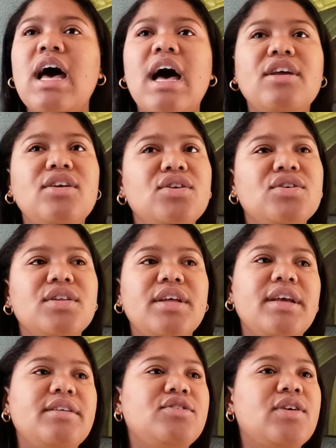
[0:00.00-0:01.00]
I
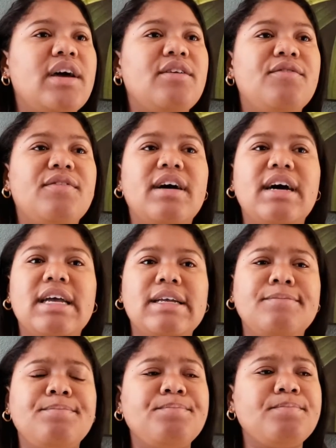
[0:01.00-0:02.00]
usually try to find